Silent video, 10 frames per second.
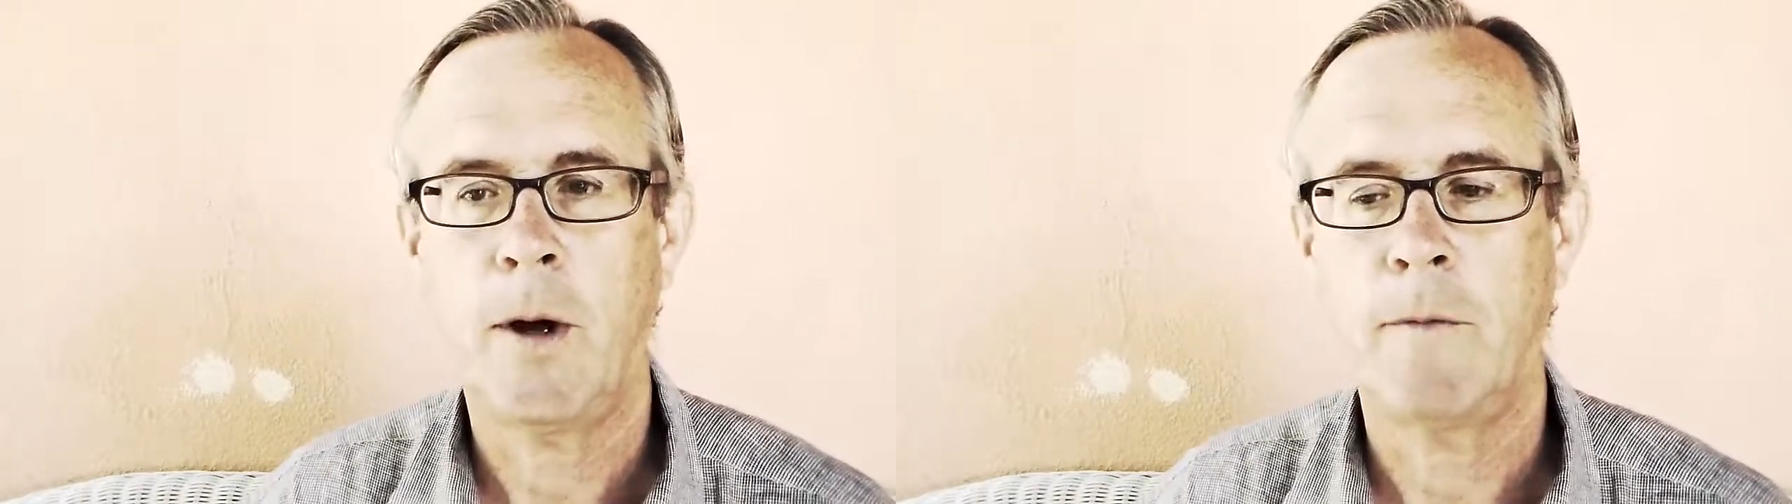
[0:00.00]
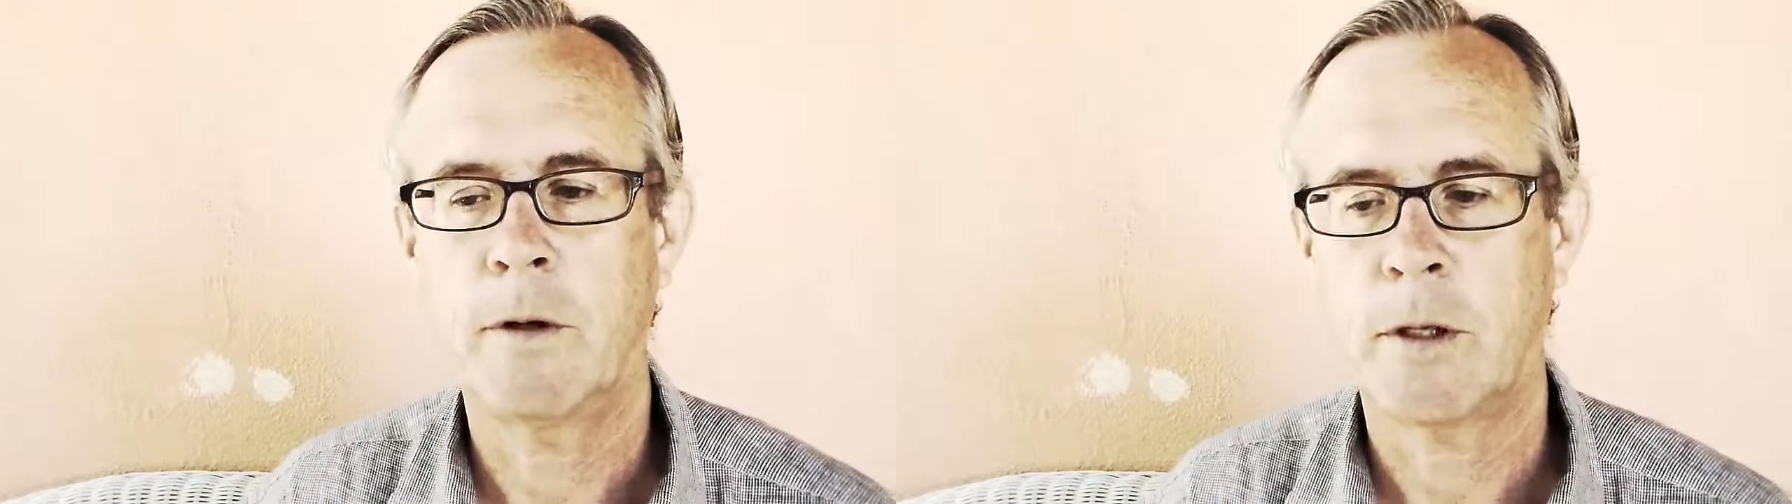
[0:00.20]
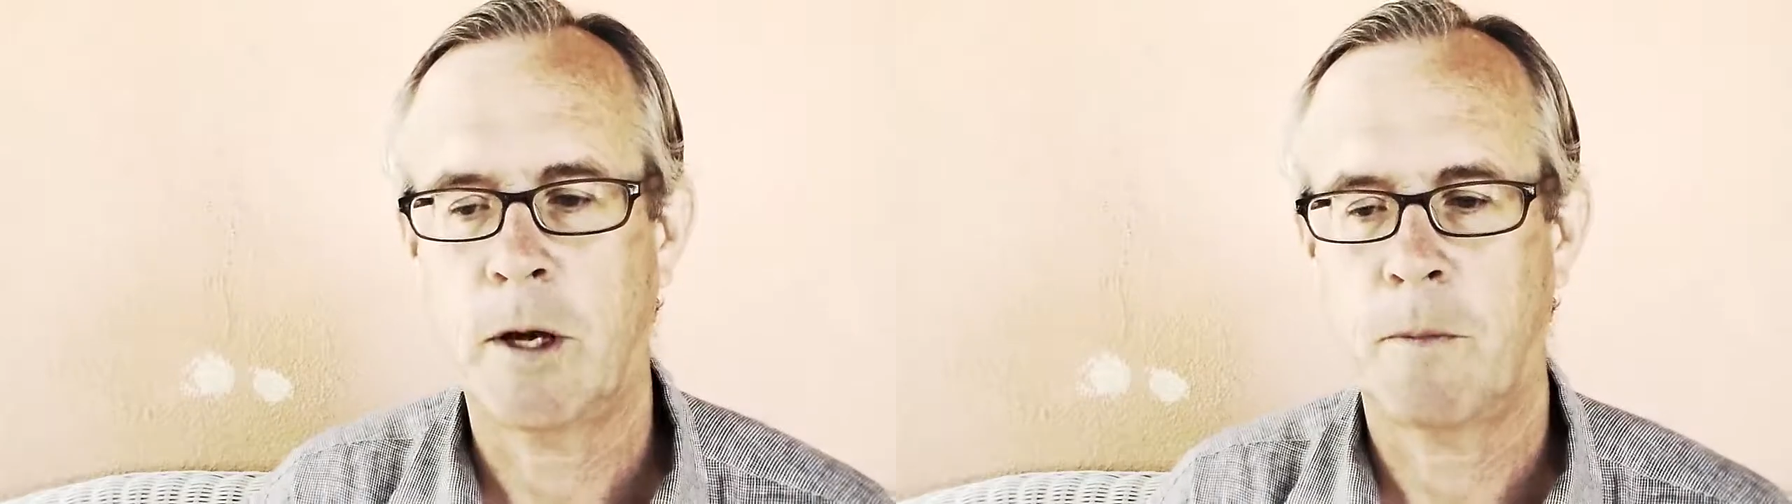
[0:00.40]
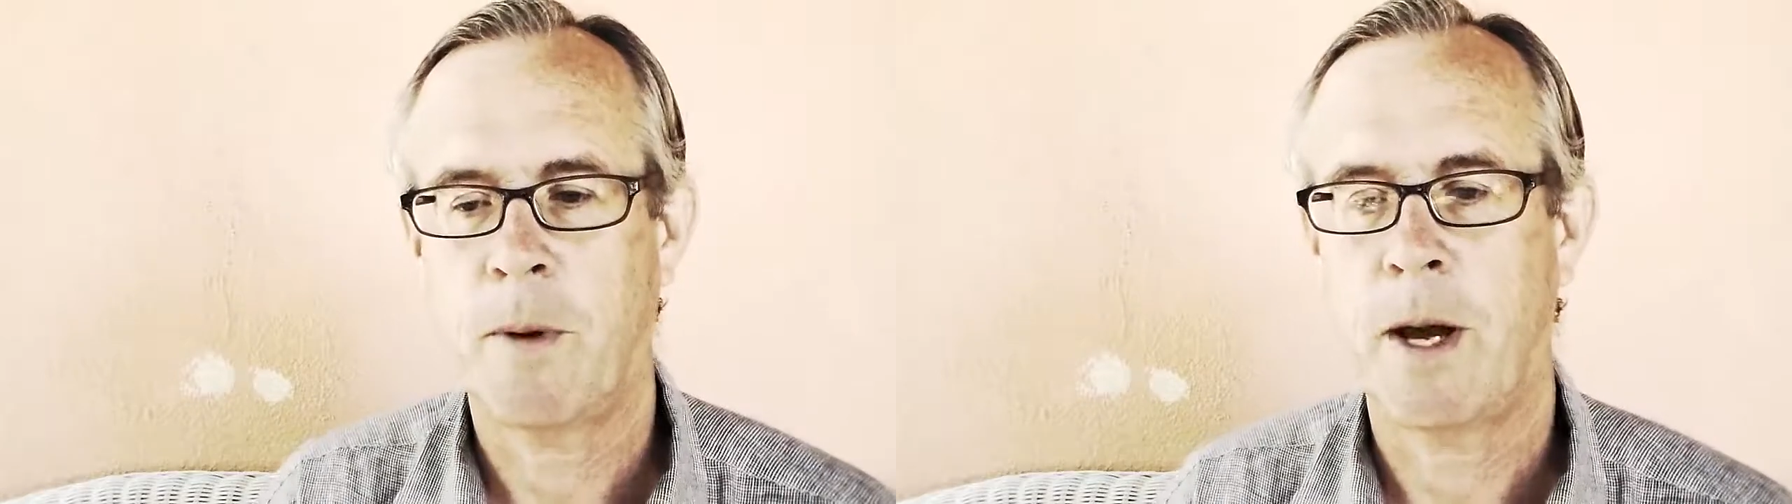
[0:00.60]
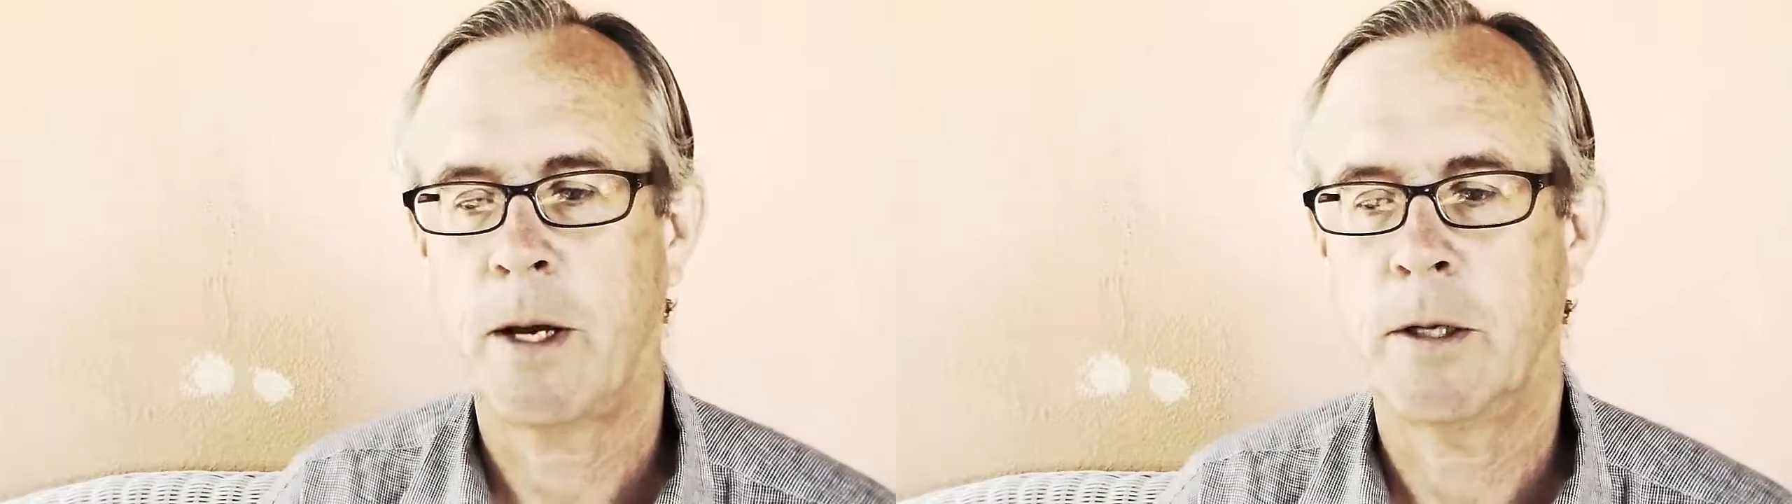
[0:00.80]
to have this care
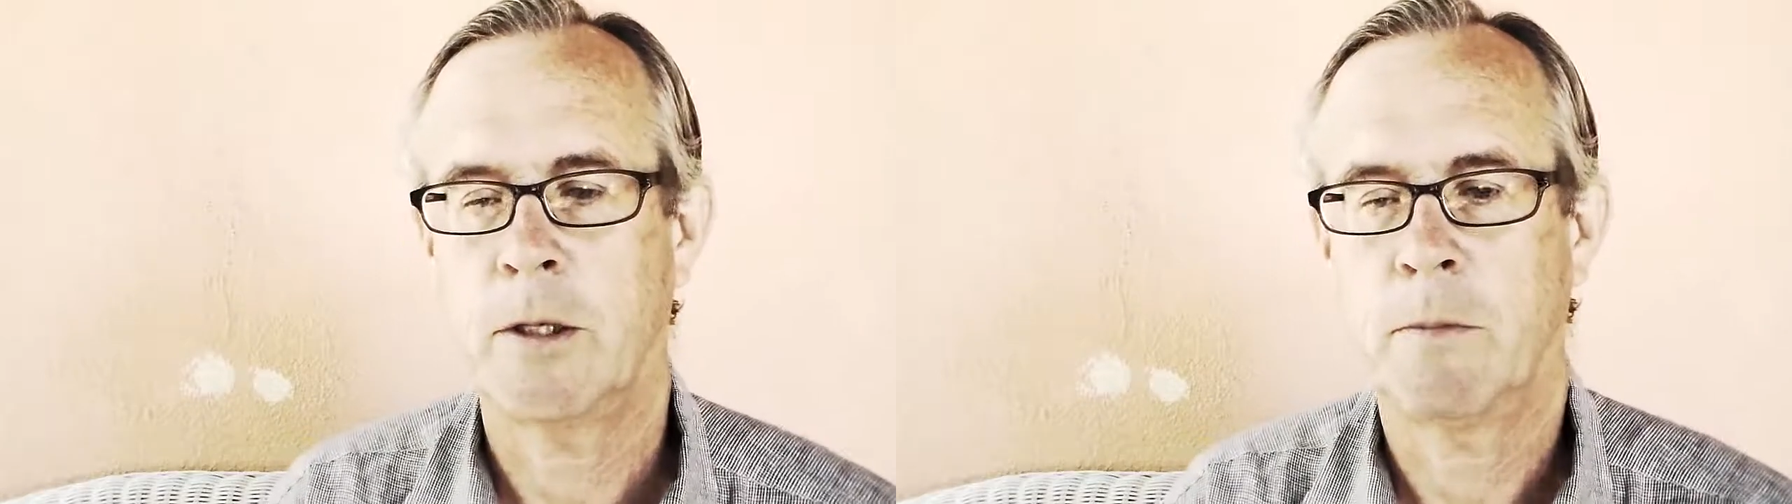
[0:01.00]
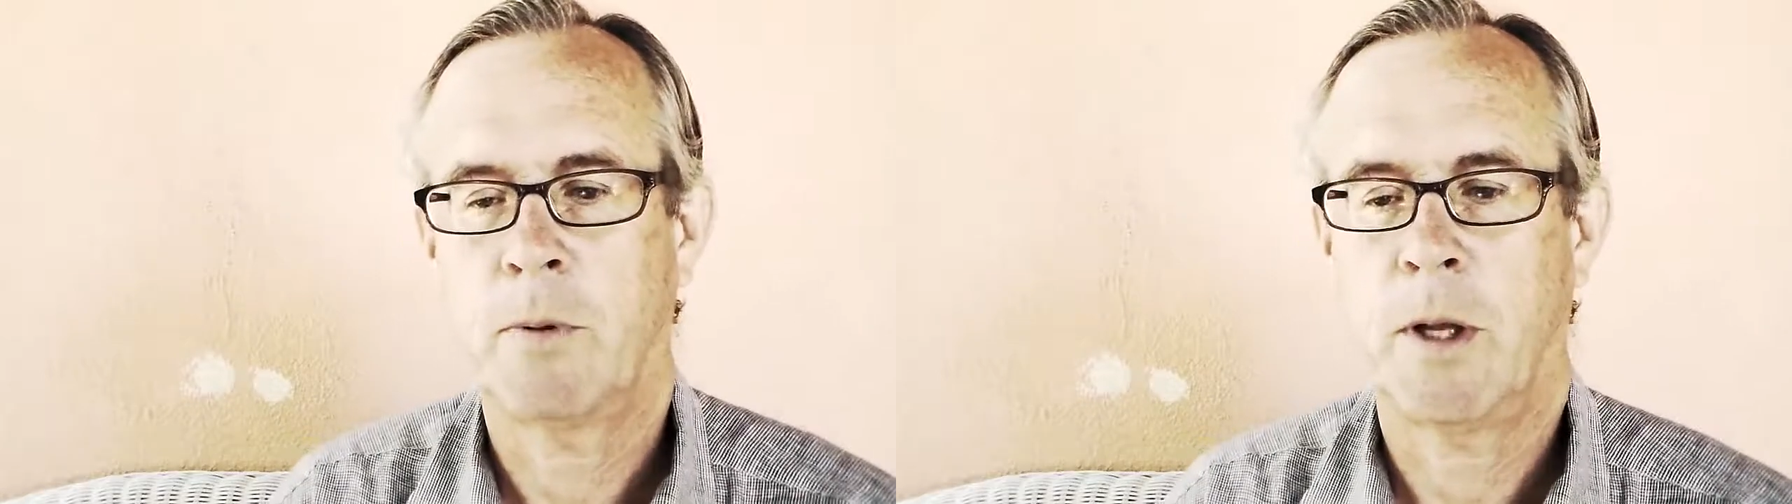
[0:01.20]
package in